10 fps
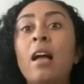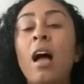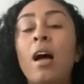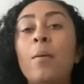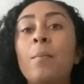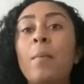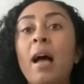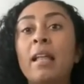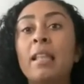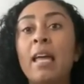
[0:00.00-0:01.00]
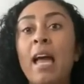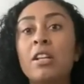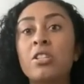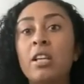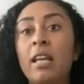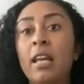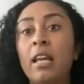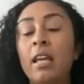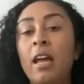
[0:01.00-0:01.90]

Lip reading: And they actually